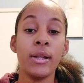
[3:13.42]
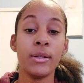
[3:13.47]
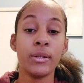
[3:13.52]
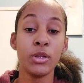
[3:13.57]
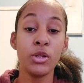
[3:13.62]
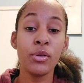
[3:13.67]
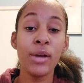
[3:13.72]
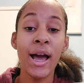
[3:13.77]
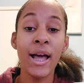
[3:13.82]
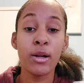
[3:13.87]

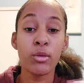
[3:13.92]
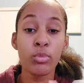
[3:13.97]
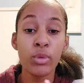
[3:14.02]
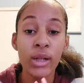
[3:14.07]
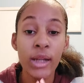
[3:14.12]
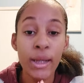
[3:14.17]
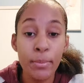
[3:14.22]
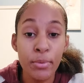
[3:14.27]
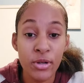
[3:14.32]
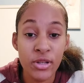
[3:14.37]
you got to
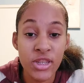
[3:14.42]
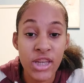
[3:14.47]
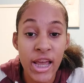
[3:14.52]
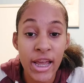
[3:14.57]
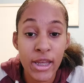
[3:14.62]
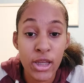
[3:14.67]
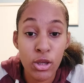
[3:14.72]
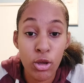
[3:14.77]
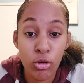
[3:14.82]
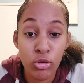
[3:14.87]
really
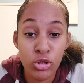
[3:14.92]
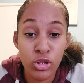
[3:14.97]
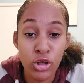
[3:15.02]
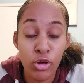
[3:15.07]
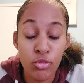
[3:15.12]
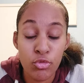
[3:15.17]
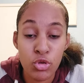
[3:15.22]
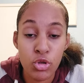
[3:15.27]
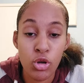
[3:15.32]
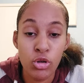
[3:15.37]
protect
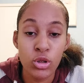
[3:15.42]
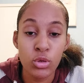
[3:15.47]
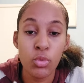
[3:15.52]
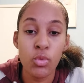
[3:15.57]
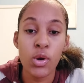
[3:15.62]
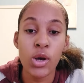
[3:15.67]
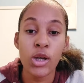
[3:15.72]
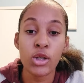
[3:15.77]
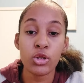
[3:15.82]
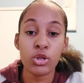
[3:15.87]
yourself chosen
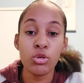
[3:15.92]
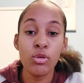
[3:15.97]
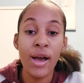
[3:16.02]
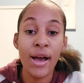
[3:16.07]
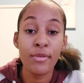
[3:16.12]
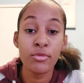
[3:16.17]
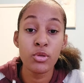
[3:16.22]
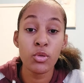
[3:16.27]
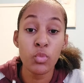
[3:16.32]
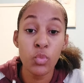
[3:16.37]
ones you
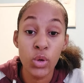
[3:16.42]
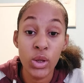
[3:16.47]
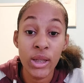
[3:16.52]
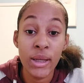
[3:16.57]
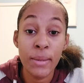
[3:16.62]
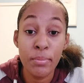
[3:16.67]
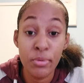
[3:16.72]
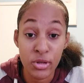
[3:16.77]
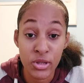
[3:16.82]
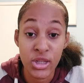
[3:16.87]
have to
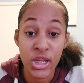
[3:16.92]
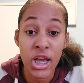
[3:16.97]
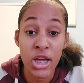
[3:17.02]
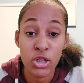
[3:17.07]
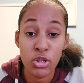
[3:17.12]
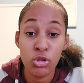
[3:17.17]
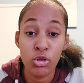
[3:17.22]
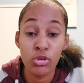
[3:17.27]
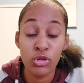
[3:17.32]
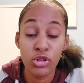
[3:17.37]
really
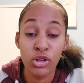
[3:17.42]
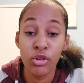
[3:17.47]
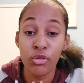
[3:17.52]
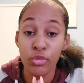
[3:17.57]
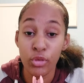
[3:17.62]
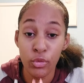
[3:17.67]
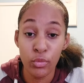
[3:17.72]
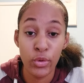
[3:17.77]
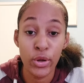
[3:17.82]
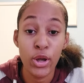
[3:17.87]
protect
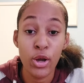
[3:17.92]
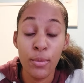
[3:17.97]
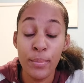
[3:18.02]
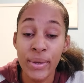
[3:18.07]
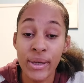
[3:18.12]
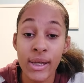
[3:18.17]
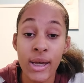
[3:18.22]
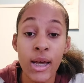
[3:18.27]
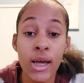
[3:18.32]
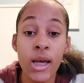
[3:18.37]
yourself for real
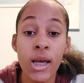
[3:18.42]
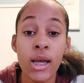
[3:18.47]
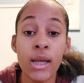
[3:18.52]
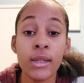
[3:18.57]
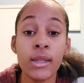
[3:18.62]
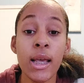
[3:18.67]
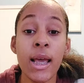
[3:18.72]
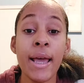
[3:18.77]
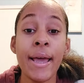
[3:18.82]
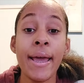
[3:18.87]

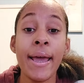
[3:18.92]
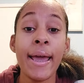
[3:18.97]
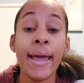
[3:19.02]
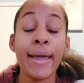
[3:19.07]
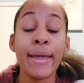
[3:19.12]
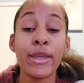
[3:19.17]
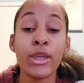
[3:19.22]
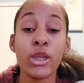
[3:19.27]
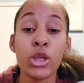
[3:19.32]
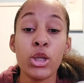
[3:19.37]
because
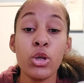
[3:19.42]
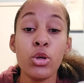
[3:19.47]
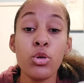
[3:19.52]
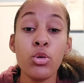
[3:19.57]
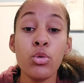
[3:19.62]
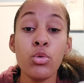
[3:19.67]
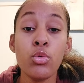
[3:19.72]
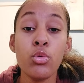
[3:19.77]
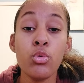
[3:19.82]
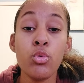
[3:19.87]

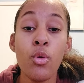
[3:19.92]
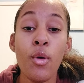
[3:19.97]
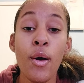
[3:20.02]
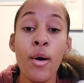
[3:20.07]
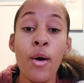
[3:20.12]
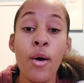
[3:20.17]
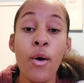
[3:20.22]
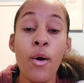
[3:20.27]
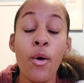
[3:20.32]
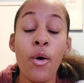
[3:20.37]
you
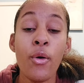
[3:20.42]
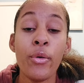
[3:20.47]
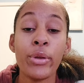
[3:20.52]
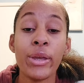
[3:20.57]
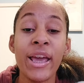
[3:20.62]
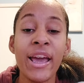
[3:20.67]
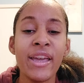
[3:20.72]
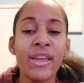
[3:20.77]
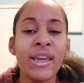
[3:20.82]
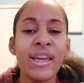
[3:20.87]

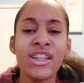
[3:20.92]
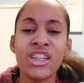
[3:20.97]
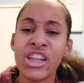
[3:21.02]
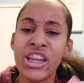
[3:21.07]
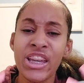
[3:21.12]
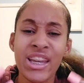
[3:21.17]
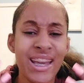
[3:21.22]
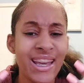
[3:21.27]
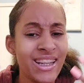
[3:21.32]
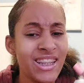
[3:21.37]
it, it's
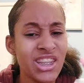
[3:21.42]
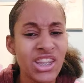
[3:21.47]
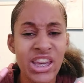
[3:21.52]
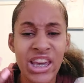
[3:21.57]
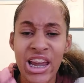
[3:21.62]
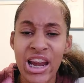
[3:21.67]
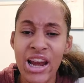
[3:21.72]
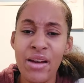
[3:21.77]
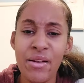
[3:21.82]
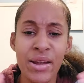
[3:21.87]
it's
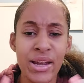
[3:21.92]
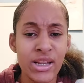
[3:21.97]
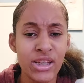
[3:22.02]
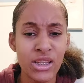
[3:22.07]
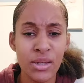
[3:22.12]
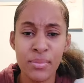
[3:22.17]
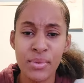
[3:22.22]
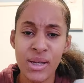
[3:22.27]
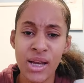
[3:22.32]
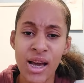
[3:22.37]
scary
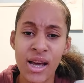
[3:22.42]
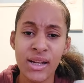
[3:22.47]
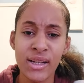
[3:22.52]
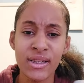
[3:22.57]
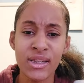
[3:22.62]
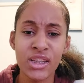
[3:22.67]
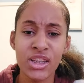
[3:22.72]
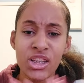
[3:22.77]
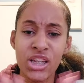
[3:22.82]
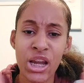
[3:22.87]
to be
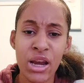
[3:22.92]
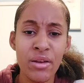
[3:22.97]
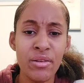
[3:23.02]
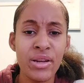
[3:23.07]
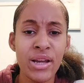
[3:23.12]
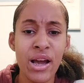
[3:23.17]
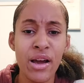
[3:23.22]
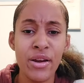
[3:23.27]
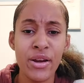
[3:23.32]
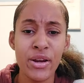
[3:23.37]
honest it's
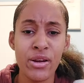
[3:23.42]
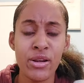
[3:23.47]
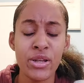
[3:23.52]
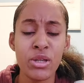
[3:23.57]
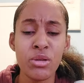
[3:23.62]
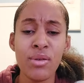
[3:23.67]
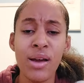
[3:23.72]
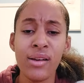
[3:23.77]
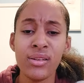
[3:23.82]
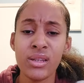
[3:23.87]
scary out here
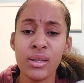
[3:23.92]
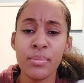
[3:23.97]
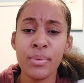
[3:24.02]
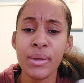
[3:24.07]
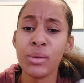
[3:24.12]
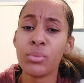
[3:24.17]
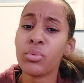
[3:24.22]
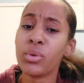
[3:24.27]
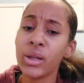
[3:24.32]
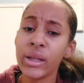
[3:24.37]
and you have to
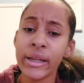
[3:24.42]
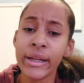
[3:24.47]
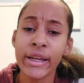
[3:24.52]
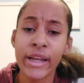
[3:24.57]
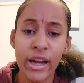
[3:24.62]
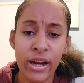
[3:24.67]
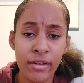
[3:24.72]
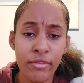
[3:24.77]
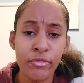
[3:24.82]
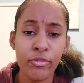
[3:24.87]
be really
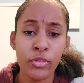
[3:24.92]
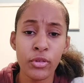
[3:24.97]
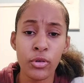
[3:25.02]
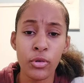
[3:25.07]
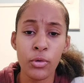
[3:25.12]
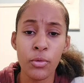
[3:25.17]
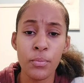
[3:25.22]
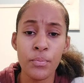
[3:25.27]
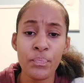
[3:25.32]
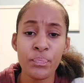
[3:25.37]

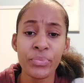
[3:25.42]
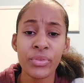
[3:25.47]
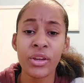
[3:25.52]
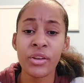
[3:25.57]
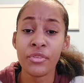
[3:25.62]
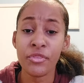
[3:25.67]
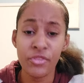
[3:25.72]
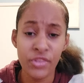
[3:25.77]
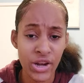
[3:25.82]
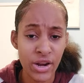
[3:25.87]
careful
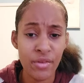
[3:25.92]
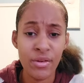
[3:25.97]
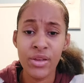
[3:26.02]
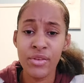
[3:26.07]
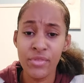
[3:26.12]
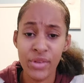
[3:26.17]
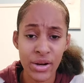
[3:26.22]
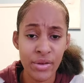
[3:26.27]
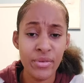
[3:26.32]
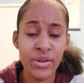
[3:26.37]

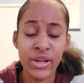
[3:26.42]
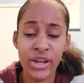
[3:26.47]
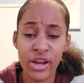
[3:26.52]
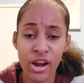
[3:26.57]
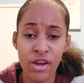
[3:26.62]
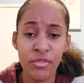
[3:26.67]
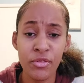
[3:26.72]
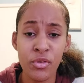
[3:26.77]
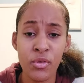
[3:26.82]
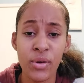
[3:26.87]
very very
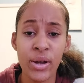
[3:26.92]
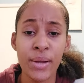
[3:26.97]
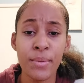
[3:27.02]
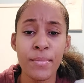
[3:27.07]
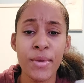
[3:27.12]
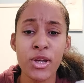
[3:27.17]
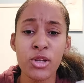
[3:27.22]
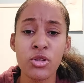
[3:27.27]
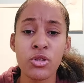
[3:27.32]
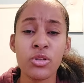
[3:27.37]
careful and
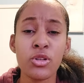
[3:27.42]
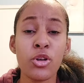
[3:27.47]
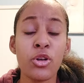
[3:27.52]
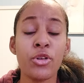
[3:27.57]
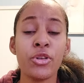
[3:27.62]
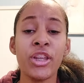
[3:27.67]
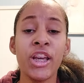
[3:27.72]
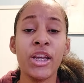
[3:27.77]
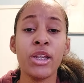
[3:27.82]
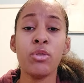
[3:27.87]
make
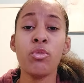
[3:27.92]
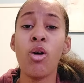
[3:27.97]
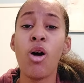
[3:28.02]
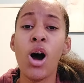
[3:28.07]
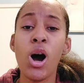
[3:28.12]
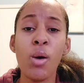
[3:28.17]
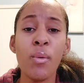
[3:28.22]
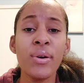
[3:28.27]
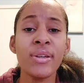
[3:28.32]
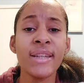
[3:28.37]
sure that you
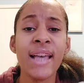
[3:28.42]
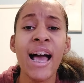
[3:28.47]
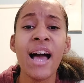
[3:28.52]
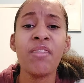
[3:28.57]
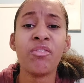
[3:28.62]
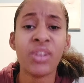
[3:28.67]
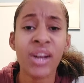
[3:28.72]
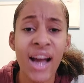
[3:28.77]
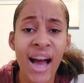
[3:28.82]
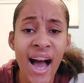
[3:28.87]
always
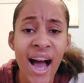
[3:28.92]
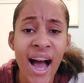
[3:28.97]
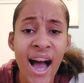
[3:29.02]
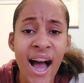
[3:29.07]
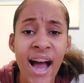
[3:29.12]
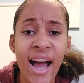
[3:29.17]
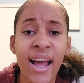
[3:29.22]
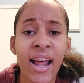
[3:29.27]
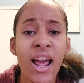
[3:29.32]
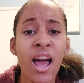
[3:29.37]
have
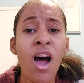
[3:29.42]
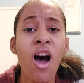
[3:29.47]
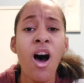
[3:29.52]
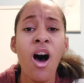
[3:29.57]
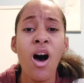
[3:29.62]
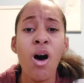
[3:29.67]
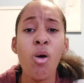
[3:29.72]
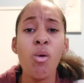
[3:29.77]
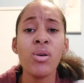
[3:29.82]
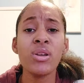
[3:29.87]
god
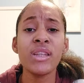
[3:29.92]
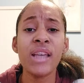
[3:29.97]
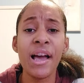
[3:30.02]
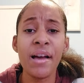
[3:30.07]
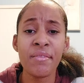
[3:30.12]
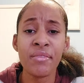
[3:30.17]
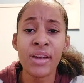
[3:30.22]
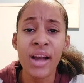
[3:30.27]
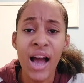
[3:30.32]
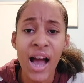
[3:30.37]
always
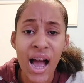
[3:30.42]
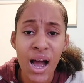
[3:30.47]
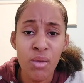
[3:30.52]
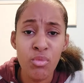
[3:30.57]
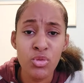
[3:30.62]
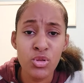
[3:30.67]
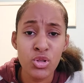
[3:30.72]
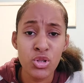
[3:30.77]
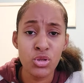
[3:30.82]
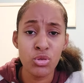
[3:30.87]
have god
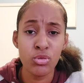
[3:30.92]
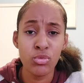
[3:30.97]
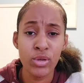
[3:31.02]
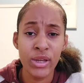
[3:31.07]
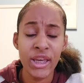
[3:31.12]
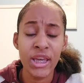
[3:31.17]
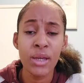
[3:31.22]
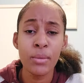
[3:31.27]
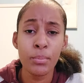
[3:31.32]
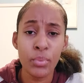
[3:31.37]
with you
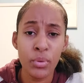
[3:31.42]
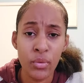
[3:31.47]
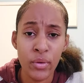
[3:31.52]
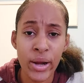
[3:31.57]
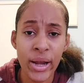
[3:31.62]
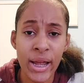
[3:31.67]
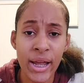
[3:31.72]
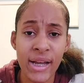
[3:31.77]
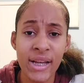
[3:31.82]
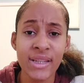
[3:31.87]
keep
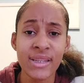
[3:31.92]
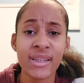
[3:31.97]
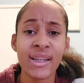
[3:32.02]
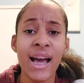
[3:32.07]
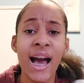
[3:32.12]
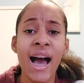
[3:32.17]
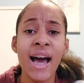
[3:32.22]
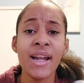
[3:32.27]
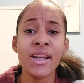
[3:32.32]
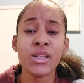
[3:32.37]
praying because
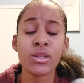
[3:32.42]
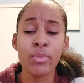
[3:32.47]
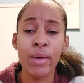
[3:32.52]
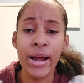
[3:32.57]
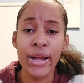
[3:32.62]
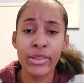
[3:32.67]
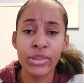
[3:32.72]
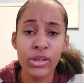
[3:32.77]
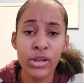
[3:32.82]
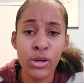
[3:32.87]
god is
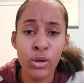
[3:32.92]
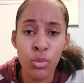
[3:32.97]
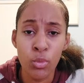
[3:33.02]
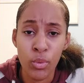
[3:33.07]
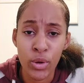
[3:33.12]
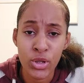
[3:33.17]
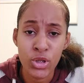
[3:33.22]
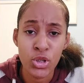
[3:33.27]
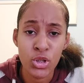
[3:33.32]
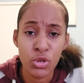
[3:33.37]
right there
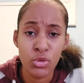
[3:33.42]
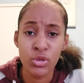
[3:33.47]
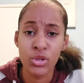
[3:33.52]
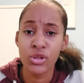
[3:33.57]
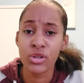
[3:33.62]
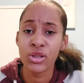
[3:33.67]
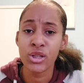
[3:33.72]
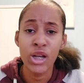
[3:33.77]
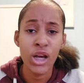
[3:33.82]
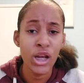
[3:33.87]
with you
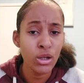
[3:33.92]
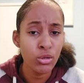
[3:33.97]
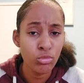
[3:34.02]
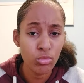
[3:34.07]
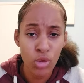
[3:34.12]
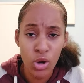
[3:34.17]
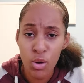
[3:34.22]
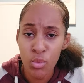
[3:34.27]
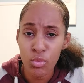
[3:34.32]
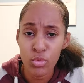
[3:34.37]
there's
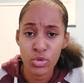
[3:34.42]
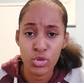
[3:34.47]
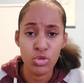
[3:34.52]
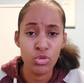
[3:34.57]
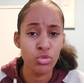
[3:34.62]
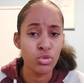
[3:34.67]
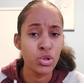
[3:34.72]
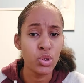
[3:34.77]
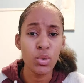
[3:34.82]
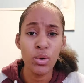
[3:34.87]
nothing wrong with
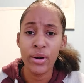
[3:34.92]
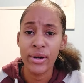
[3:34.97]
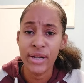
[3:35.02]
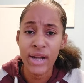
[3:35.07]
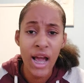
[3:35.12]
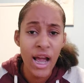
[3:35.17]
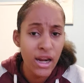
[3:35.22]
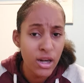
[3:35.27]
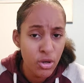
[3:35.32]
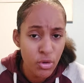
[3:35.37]
you you are
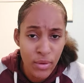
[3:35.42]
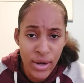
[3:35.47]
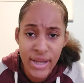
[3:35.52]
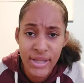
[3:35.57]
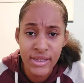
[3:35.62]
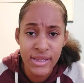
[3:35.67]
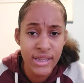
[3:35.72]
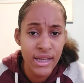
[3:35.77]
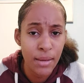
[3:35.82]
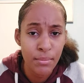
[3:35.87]
not
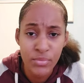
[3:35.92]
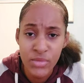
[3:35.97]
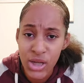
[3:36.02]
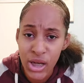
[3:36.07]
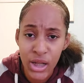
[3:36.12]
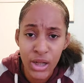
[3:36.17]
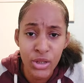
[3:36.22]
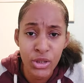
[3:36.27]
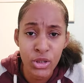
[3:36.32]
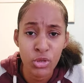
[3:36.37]
crazy i'm
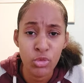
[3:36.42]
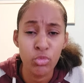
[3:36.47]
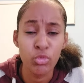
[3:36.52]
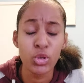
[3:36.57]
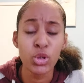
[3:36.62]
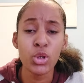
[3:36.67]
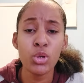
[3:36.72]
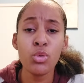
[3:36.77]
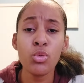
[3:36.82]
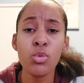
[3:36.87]
telling you
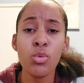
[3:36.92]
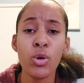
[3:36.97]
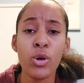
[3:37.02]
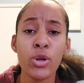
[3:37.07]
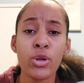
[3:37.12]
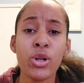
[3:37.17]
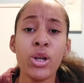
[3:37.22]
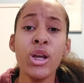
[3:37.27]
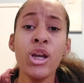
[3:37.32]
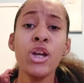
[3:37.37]
you
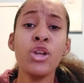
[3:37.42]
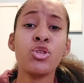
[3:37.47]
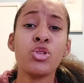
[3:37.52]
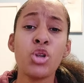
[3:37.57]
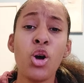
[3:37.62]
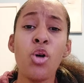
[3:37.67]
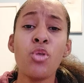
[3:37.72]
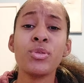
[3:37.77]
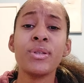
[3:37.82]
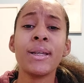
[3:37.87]
were
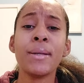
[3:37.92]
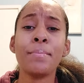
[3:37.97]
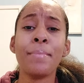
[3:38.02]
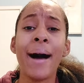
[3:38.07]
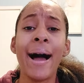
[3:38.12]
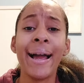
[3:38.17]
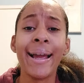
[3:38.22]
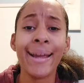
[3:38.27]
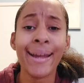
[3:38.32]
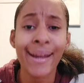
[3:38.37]
chosen
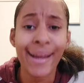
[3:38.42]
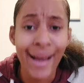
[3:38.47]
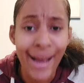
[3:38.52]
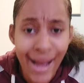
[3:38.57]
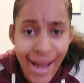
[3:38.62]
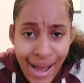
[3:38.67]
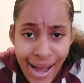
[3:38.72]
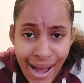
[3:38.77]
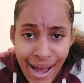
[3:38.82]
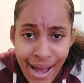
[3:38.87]
by
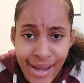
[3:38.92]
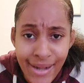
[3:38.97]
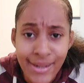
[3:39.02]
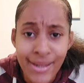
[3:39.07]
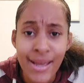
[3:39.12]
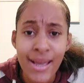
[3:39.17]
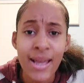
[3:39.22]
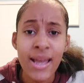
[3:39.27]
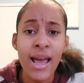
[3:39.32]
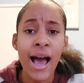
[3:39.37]
god
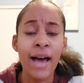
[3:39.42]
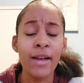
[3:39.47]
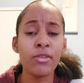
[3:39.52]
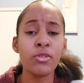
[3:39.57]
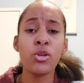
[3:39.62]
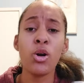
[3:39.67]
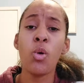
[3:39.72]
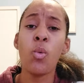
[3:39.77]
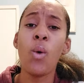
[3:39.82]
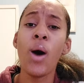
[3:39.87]
i
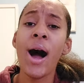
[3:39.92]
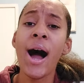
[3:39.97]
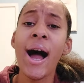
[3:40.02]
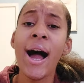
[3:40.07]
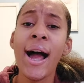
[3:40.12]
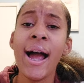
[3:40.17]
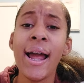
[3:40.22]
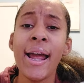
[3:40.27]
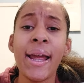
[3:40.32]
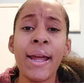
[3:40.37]
don't know
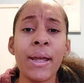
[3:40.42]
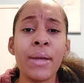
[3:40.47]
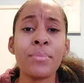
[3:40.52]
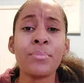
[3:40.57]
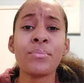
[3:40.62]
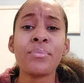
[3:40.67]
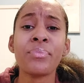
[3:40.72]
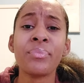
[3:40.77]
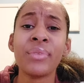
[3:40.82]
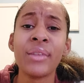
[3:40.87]

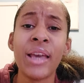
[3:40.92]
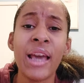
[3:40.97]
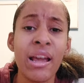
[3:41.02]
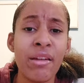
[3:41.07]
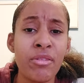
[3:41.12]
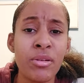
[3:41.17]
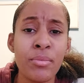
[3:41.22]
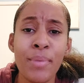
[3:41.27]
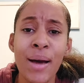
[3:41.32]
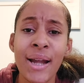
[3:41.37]
why
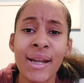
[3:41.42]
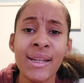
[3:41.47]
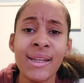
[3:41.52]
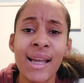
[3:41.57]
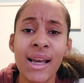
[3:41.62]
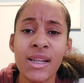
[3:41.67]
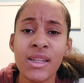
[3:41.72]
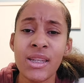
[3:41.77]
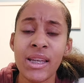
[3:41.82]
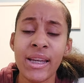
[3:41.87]
everybody
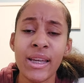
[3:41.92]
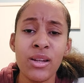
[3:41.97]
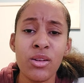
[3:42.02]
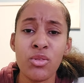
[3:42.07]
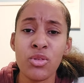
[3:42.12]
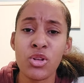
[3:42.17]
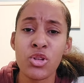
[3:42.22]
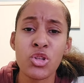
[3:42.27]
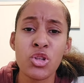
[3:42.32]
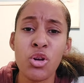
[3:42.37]
likes to get
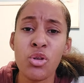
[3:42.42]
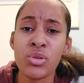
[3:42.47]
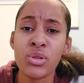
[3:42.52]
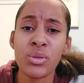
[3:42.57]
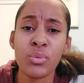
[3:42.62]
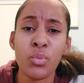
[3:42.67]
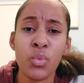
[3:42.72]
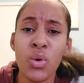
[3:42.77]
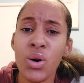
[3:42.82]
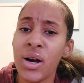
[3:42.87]
on a
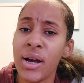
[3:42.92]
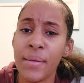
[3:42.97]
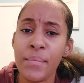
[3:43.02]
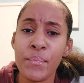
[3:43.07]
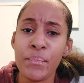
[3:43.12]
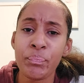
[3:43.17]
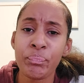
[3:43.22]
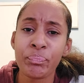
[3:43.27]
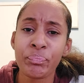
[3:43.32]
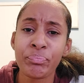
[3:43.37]
chosen
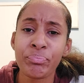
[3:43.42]
one